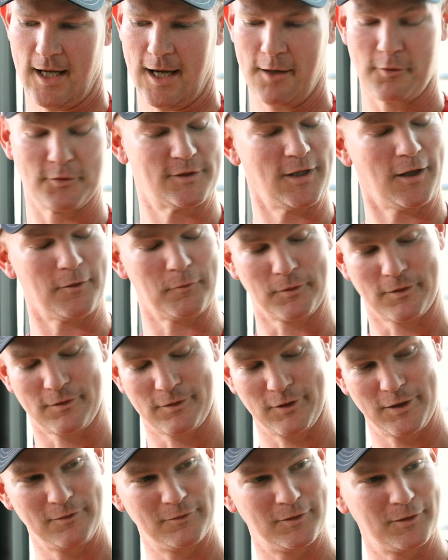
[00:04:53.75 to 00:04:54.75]
I was done with
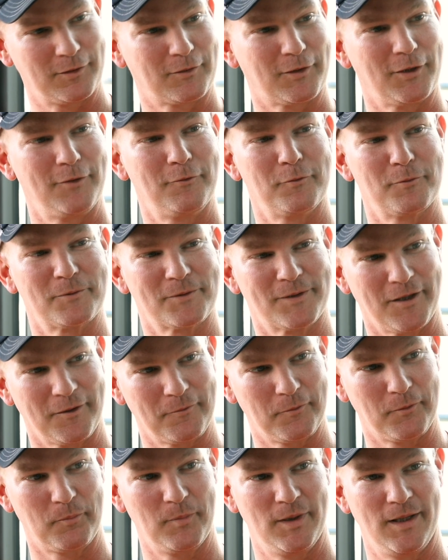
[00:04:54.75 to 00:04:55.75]
Cleveland. Cleveland was done with